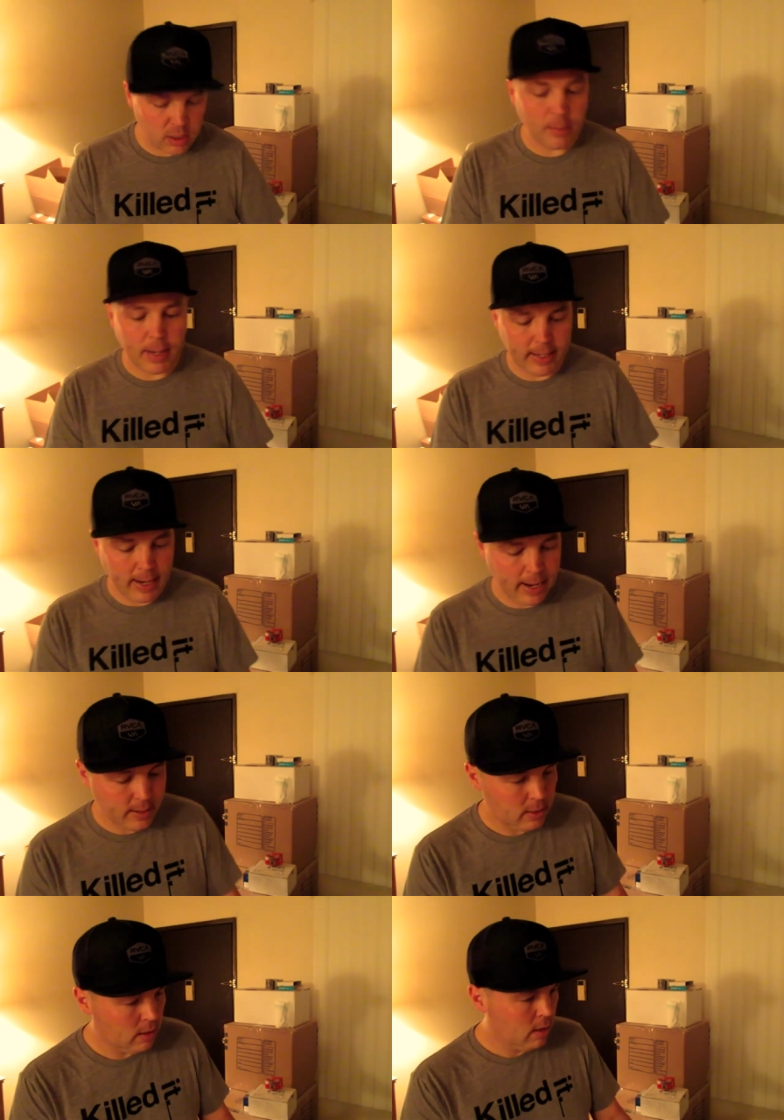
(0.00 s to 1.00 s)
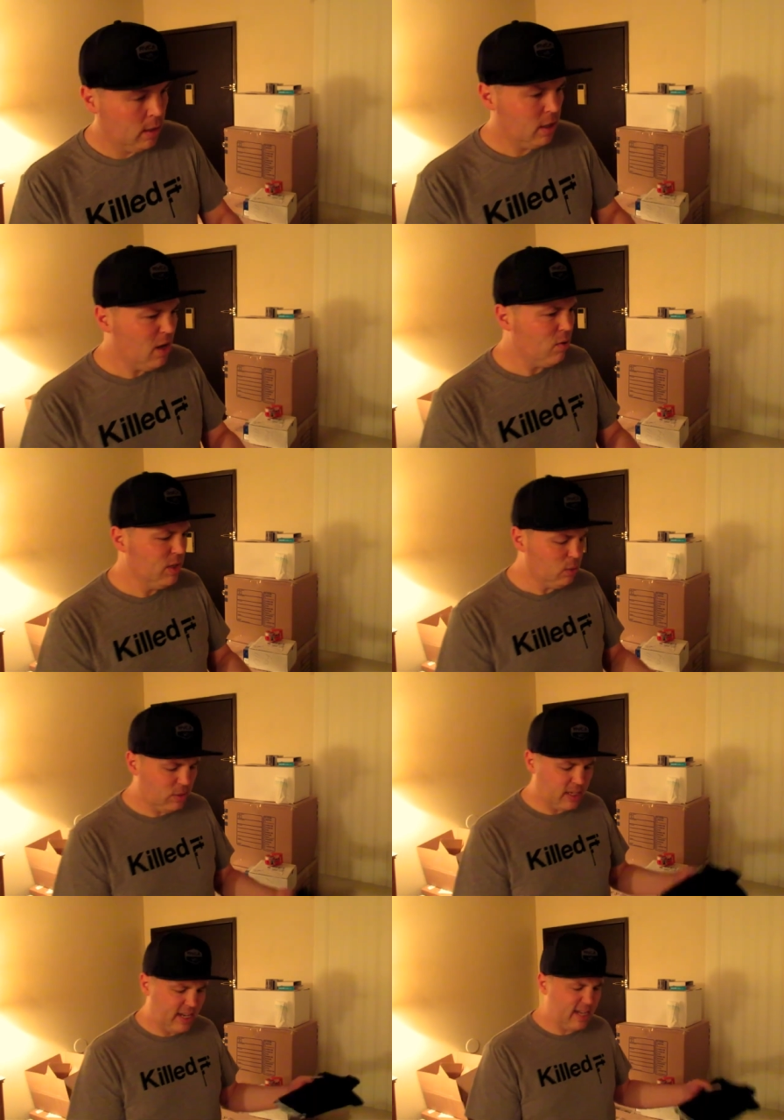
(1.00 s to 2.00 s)
Something like that. Yo, this
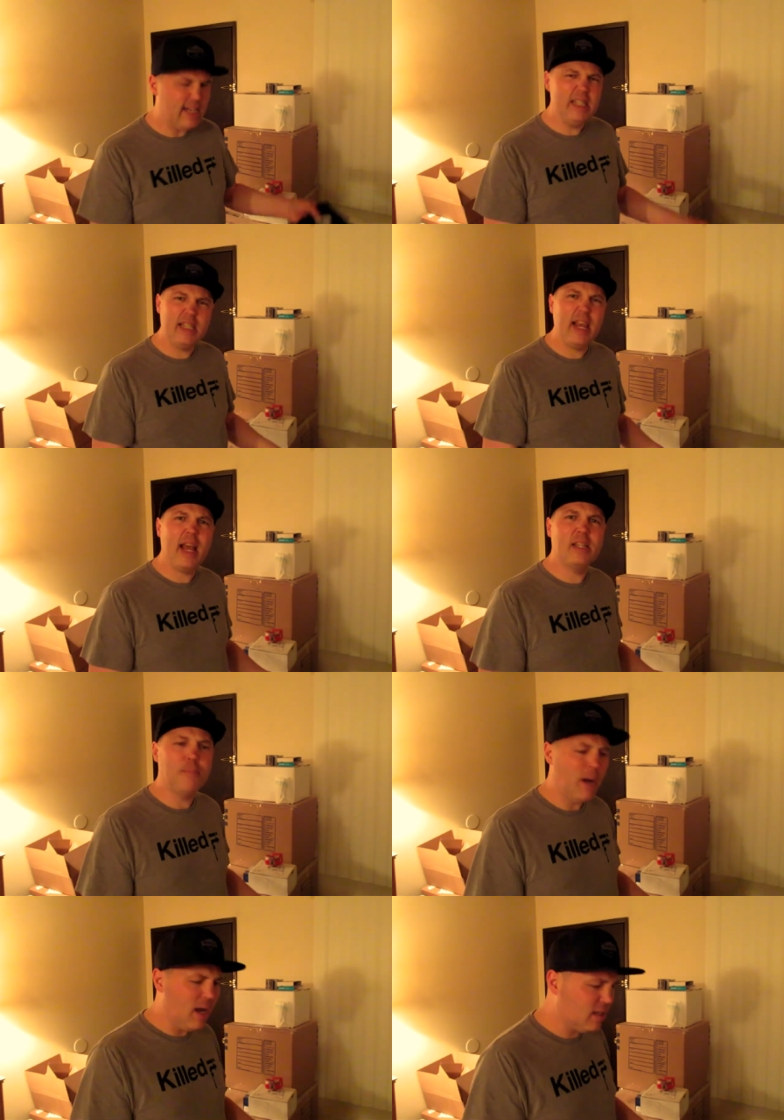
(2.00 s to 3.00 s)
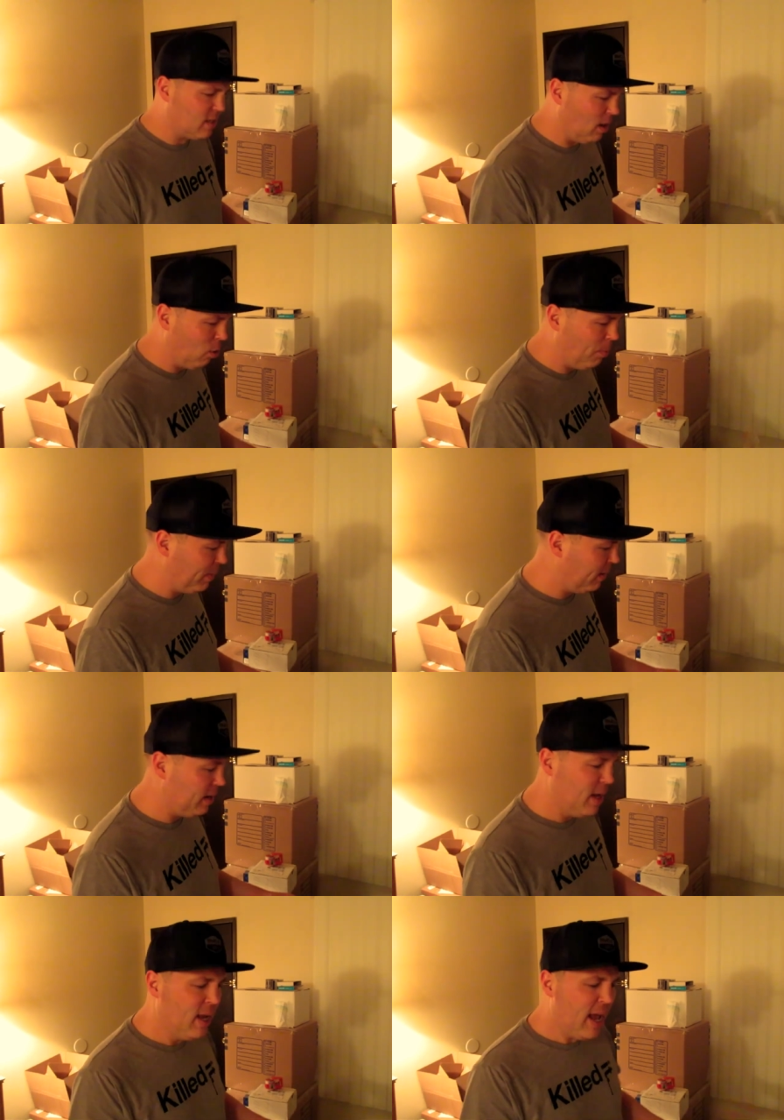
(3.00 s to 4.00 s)
was an easy ass box to open.
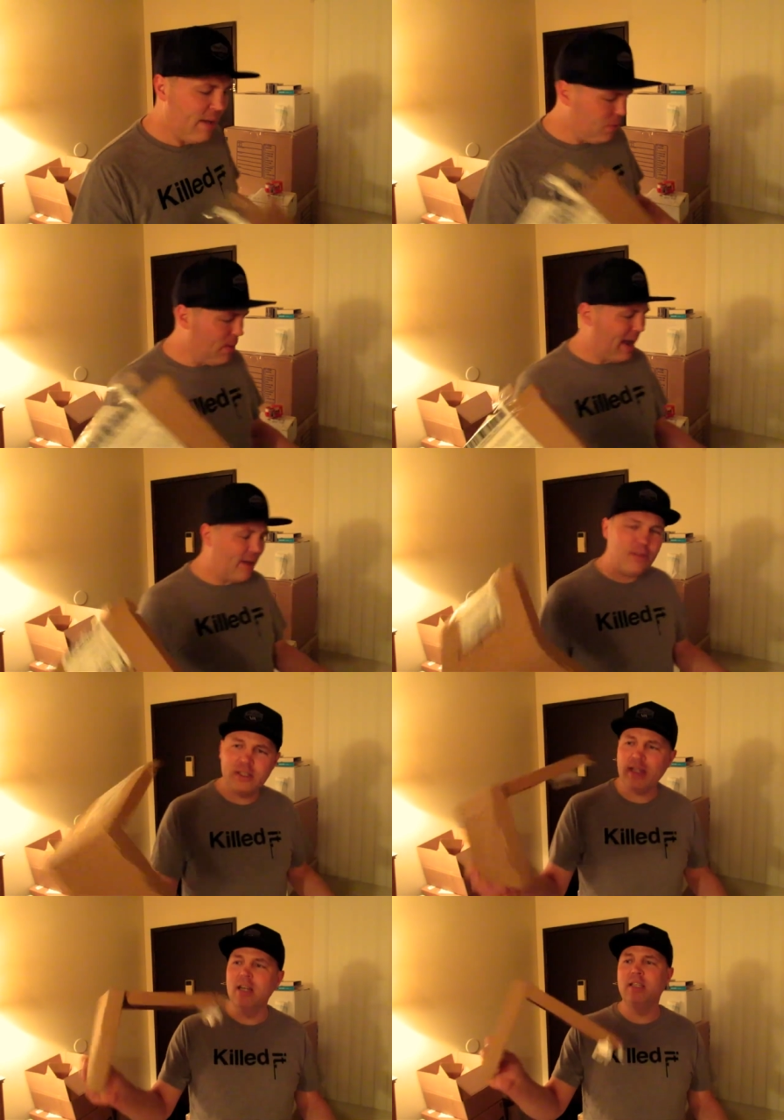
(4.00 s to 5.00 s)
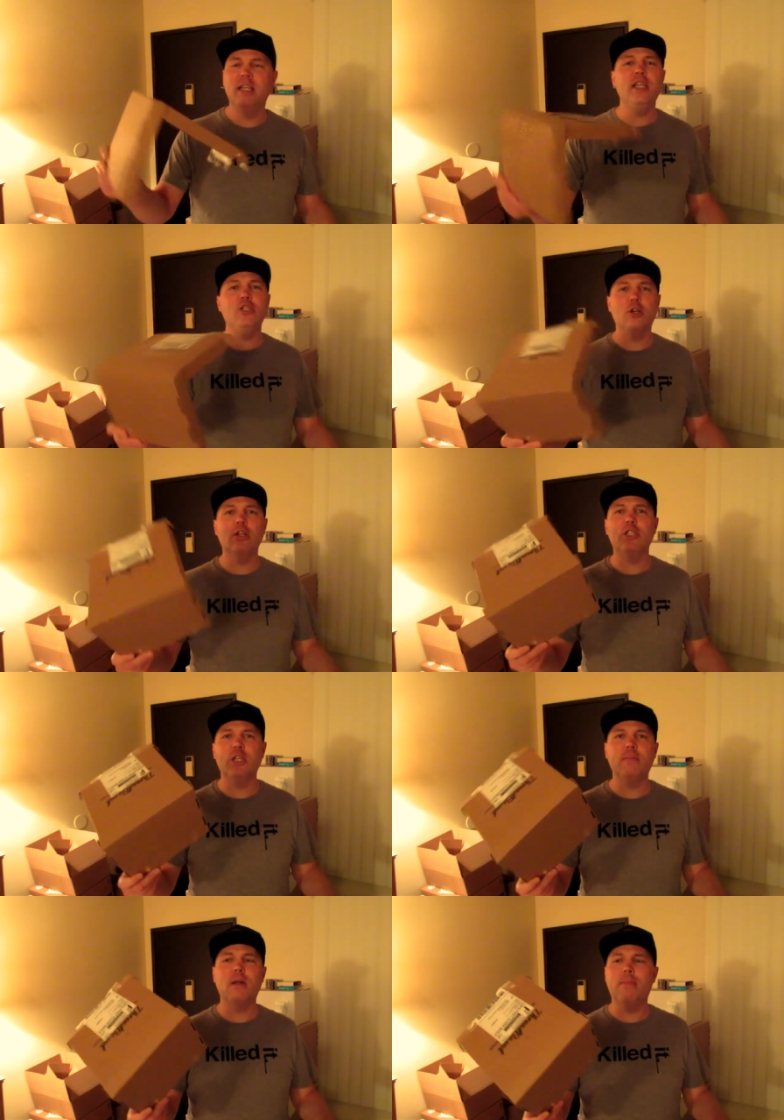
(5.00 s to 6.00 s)
Have you ever seen a t-shirt
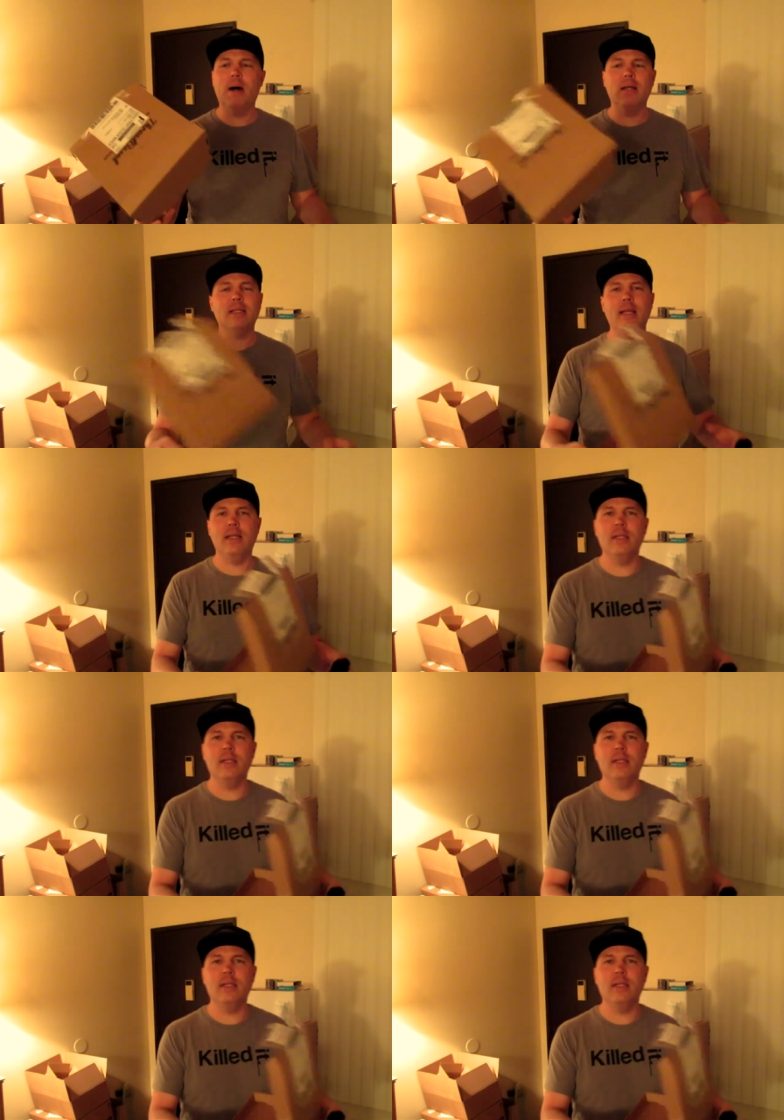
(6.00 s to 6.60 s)
shipped in a box like